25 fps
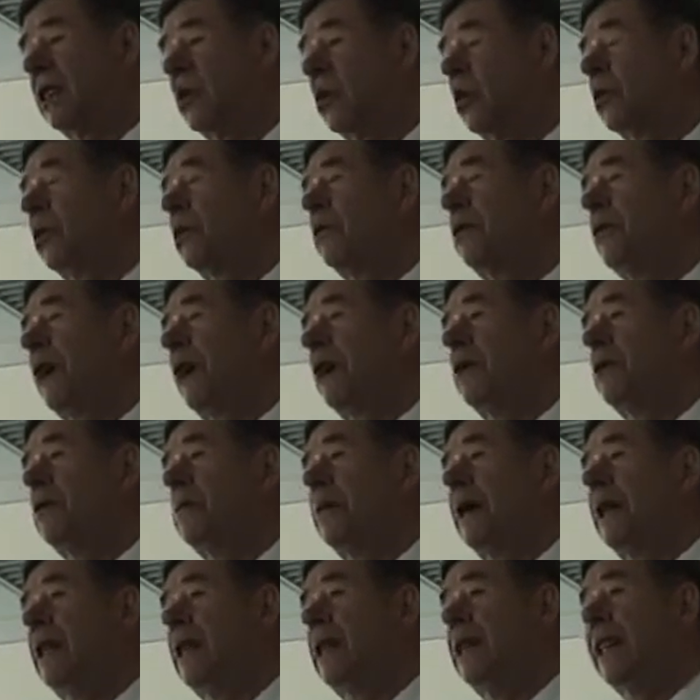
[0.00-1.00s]
got 5
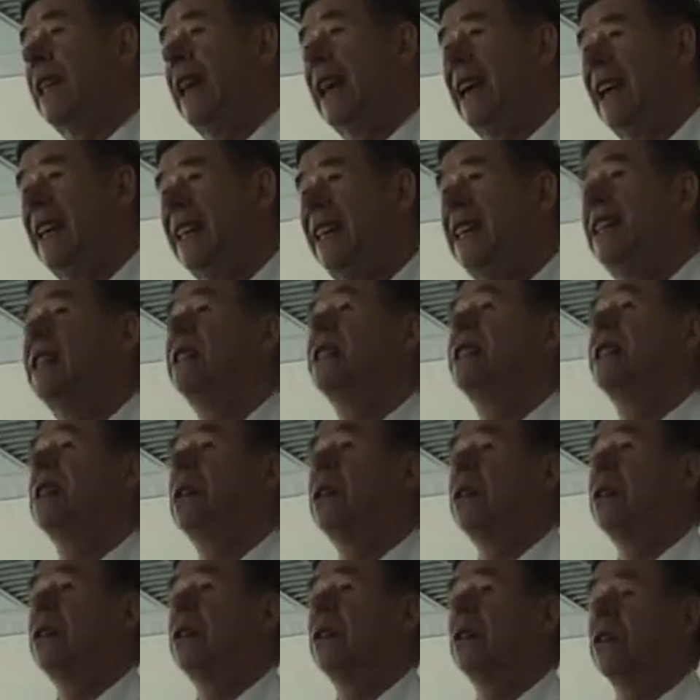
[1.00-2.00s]
ml a day,
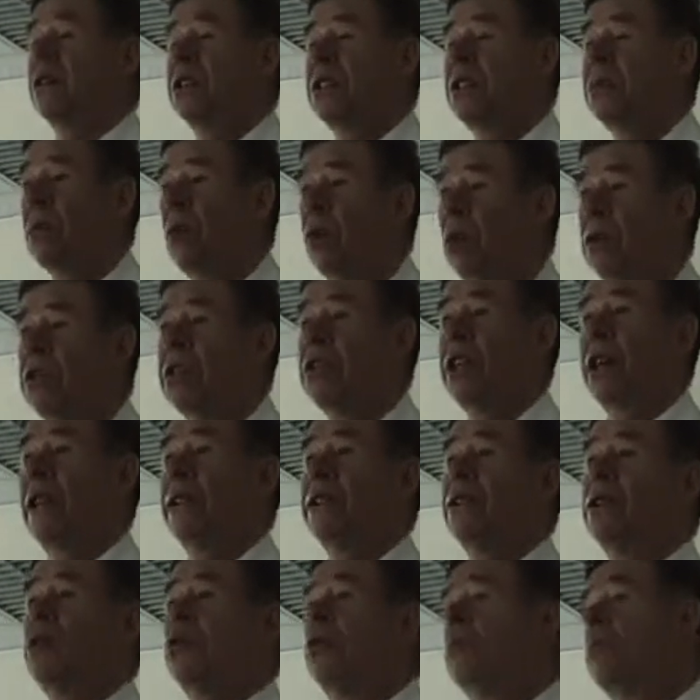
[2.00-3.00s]
or a small
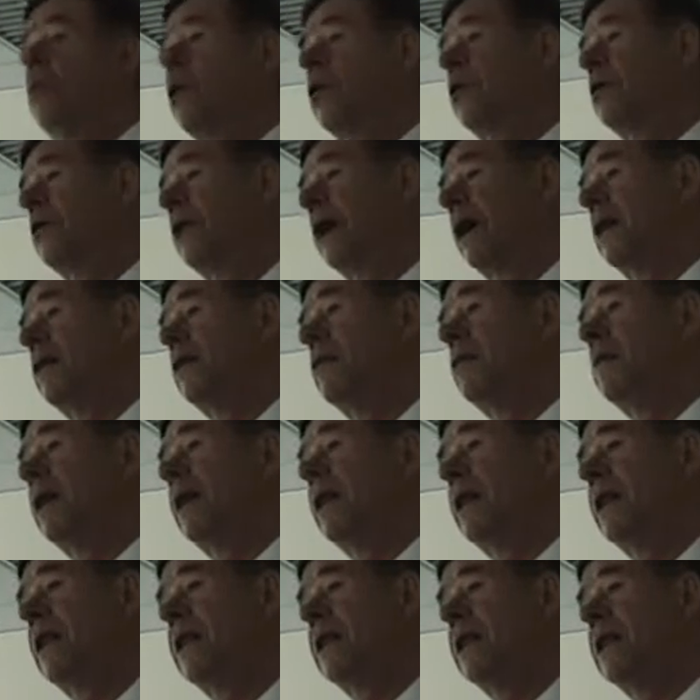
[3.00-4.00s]
child 2.5
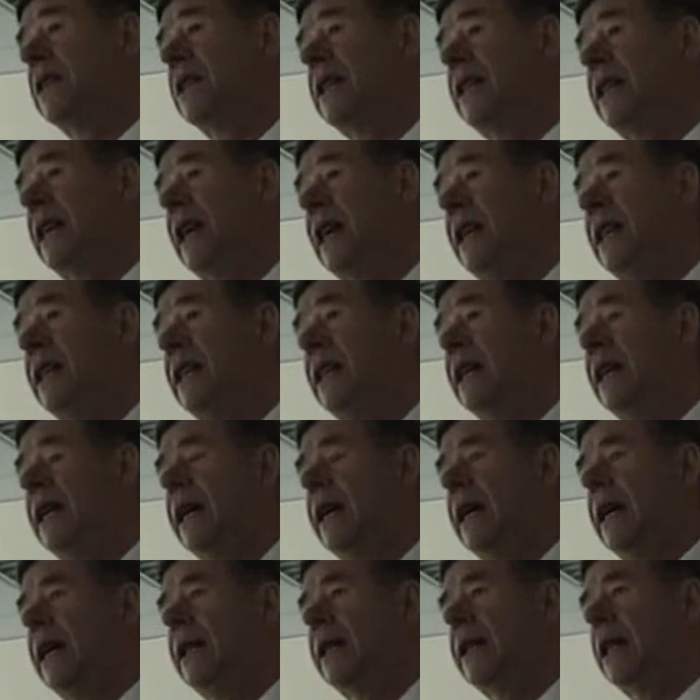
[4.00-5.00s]
milliliters a day,
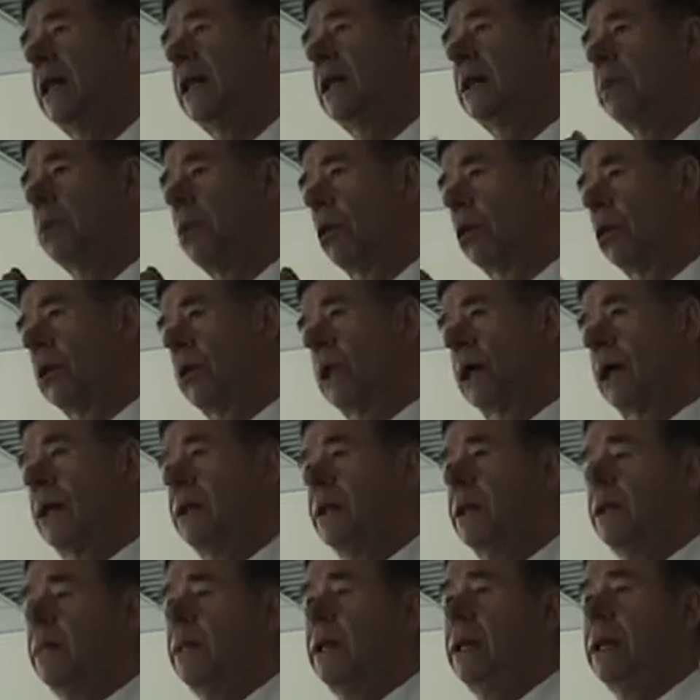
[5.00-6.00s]
and then the bottle
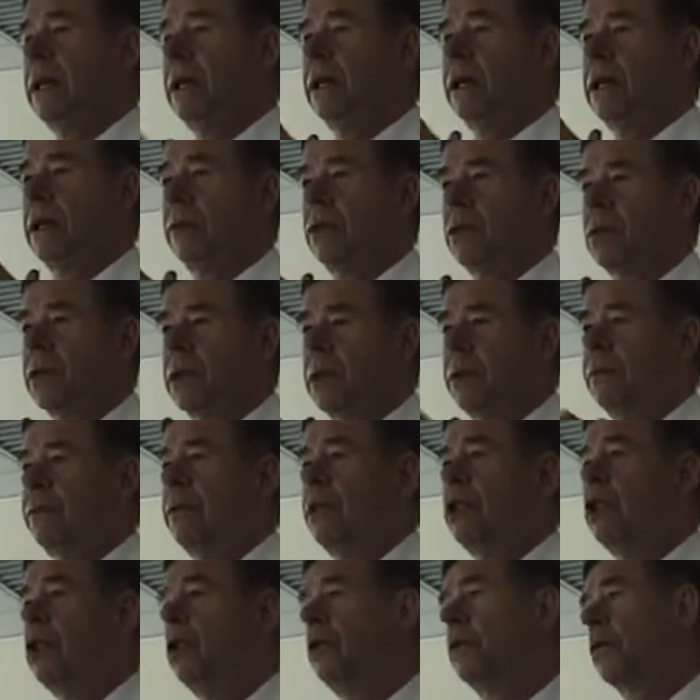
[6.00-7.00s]
100 milliliter was
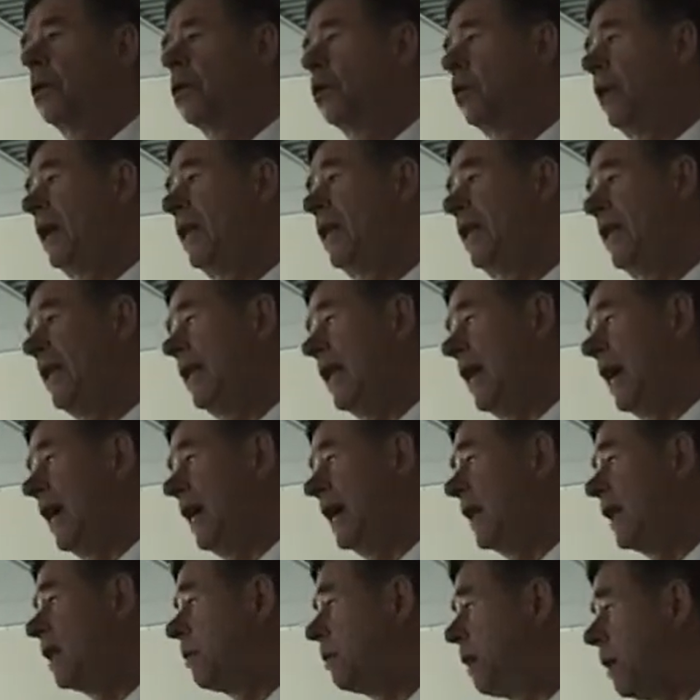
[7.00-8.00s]
sufficient for 20
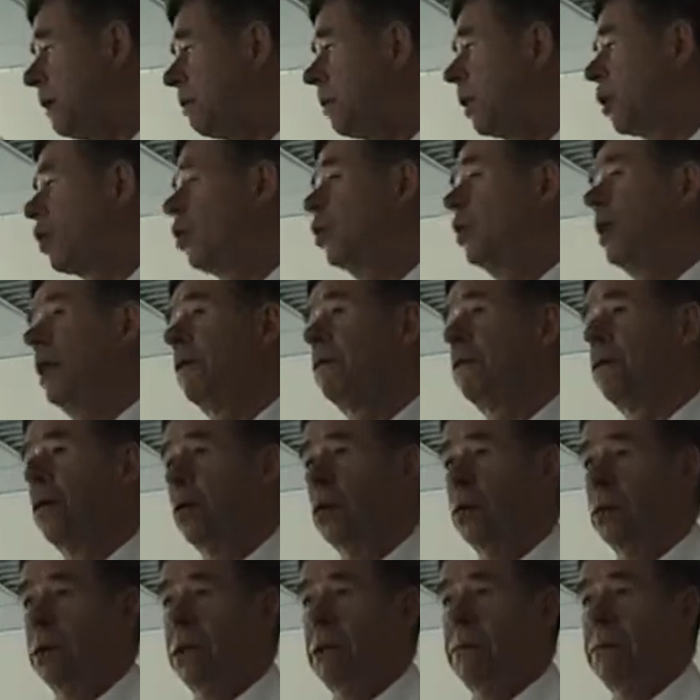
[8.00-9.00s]
days, and people could
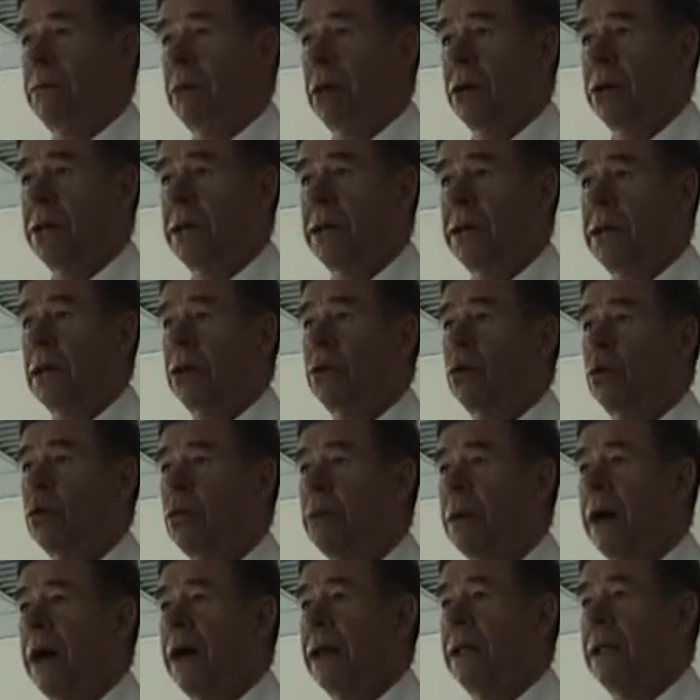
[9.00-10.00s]
afford in Pakistan to
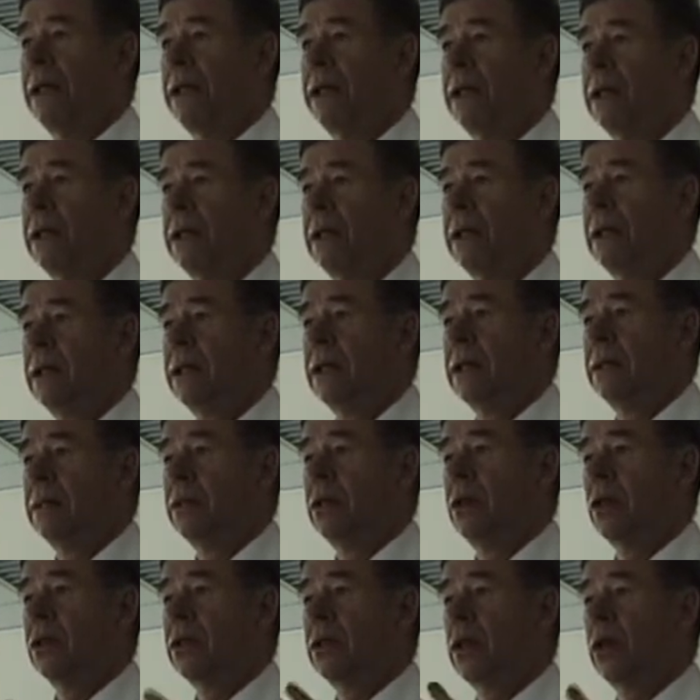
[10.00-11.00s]
buy it.
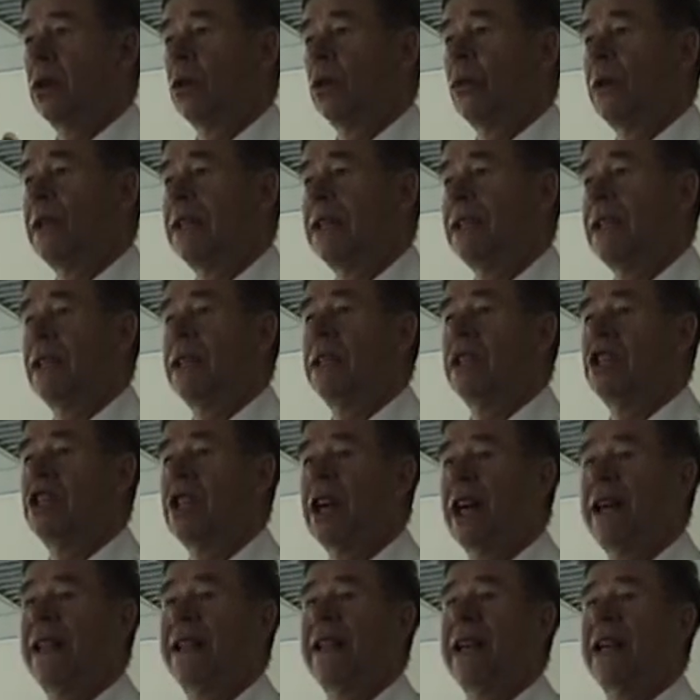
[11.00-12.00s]
Because I always say a
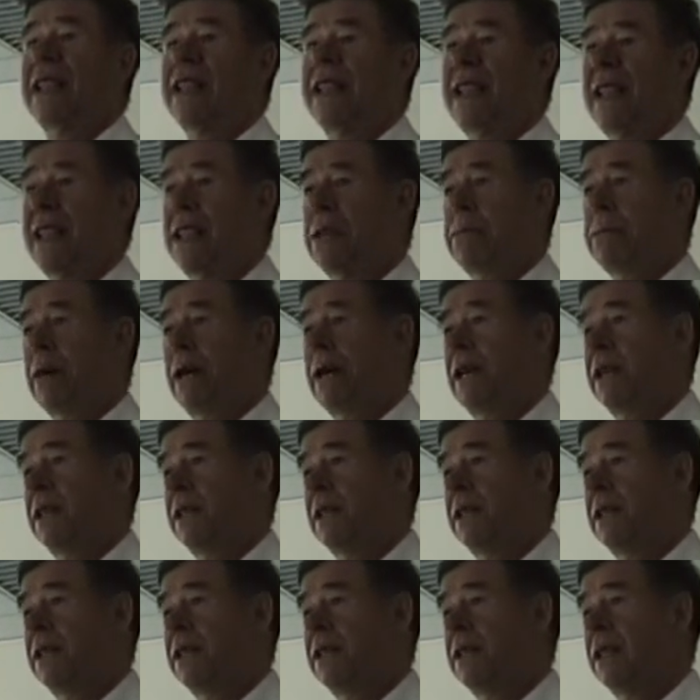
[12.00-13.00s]
child has 6
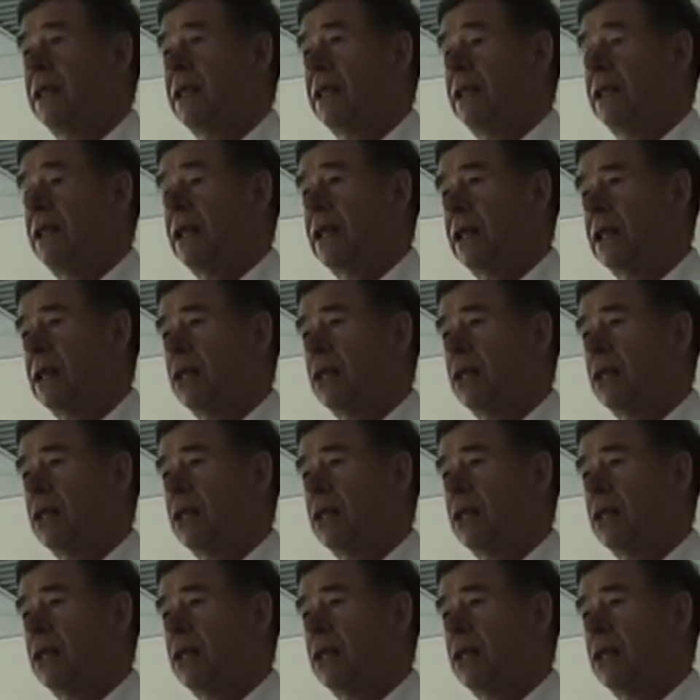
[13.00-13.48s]
parents. It